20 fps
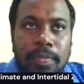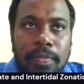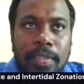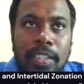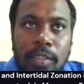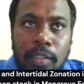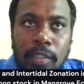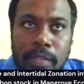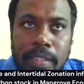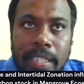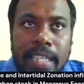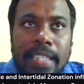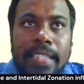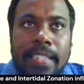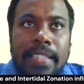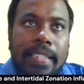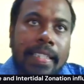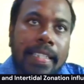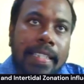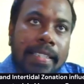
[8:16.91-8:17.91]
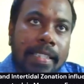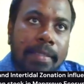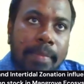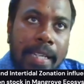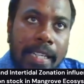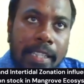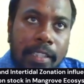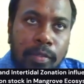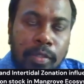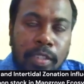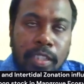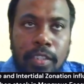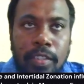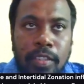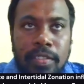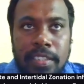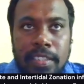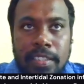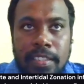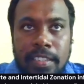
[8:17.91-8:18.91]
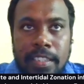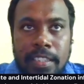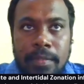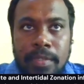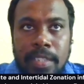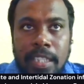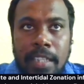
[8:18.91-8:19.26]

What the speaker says: we know that the mangrove ecosystems